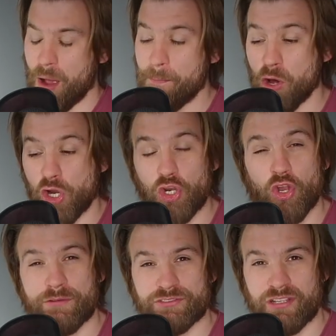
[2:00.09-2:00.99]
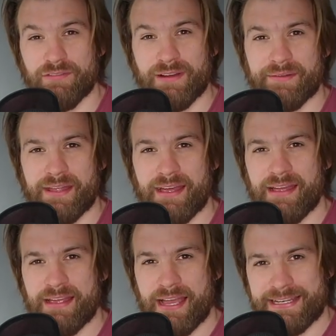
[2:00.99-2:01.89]
I put a lot of stuff out
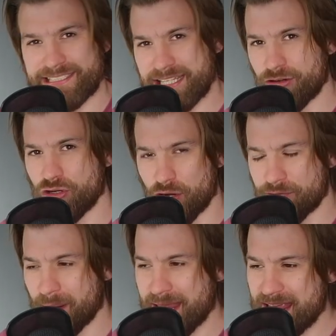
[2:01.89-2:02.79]
there and I share a lot of my